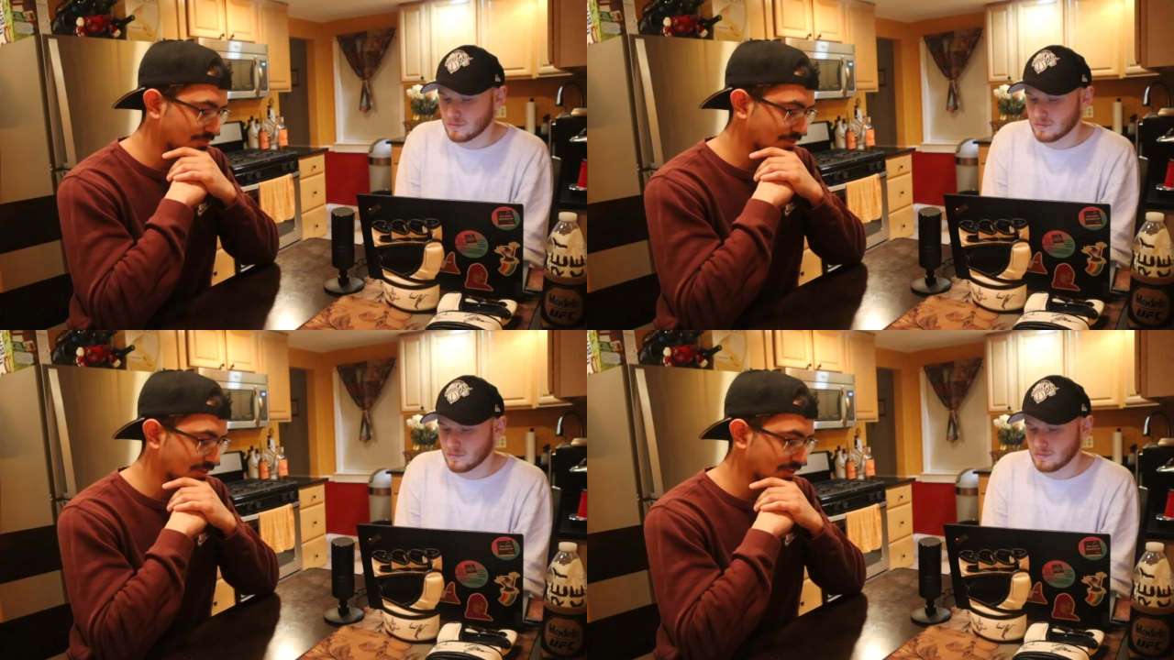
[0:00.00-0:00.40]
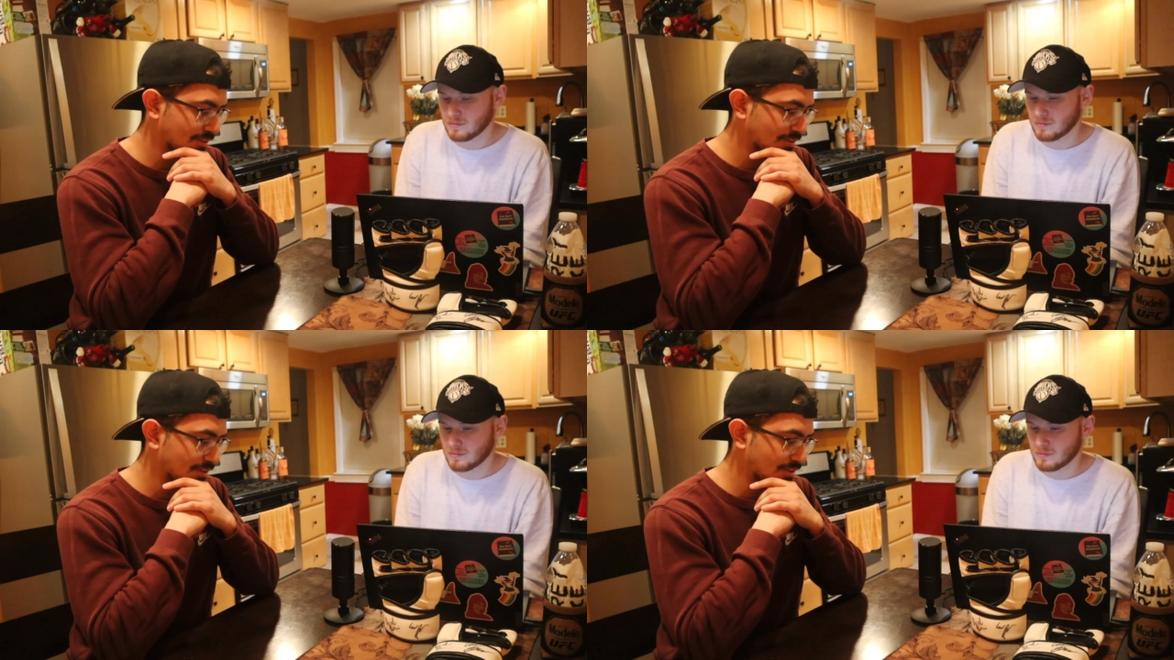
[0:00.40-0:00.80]
Speaker 1: like,
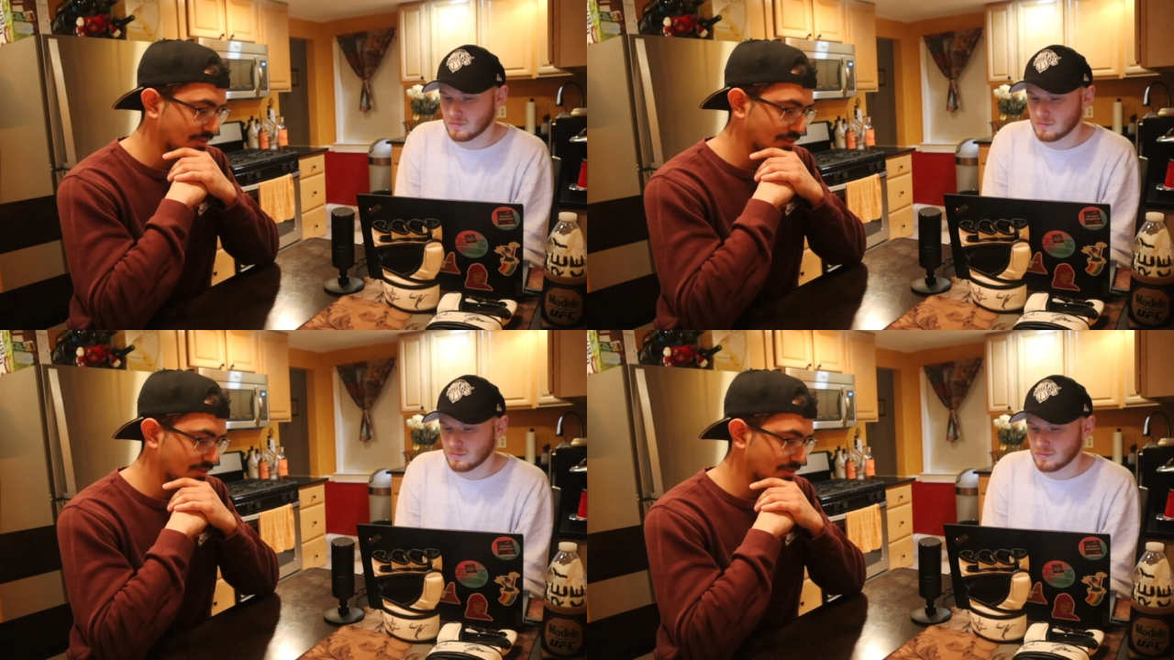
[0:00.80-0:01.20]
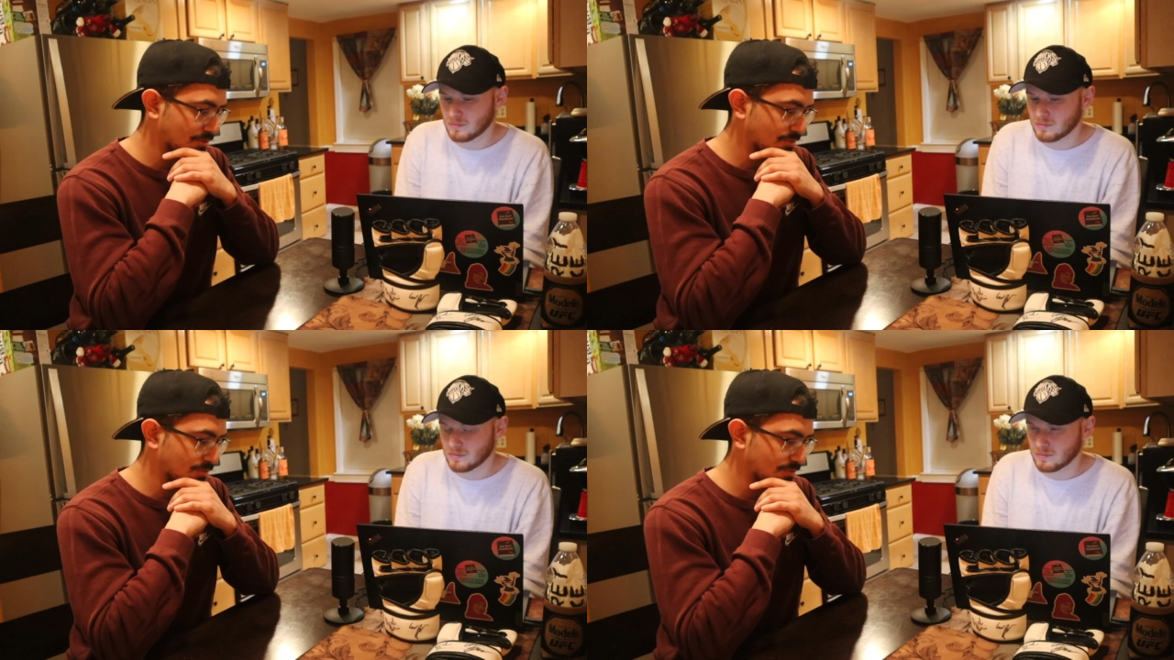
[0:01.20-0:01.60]
you
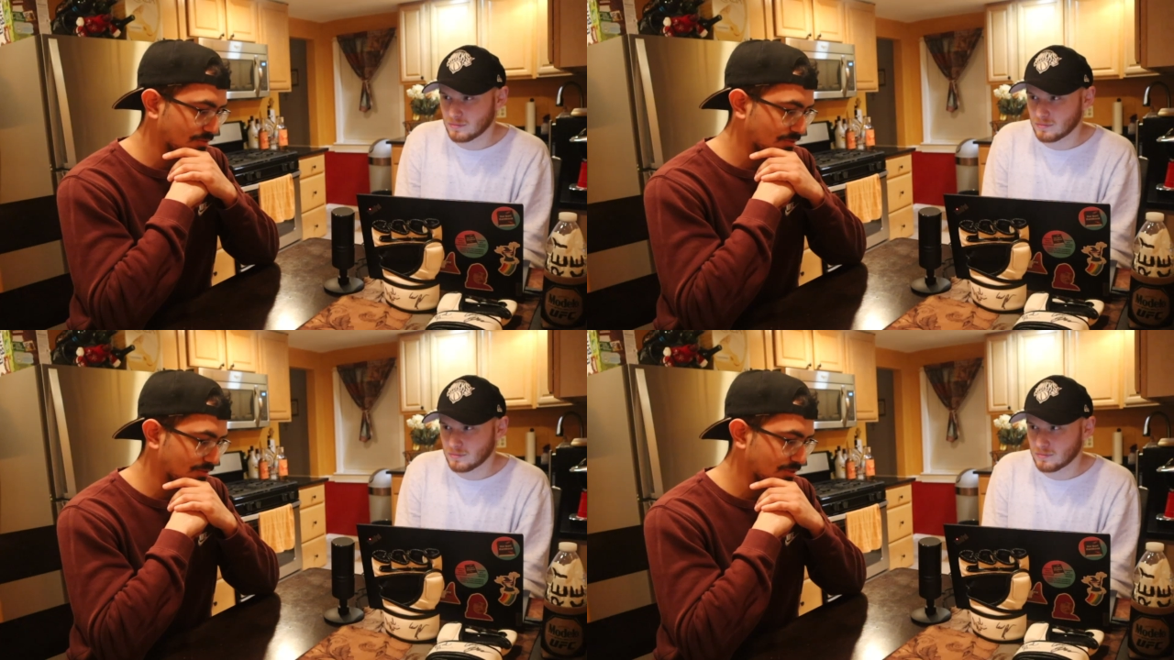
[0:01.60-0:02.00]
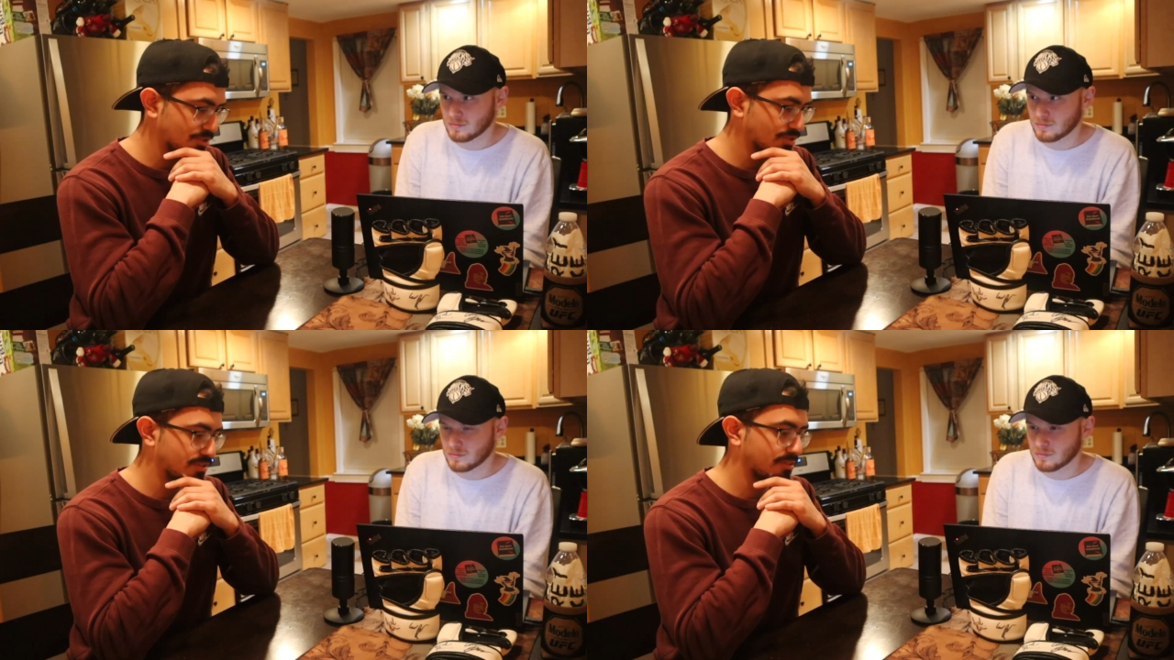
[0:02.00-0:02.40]
know, just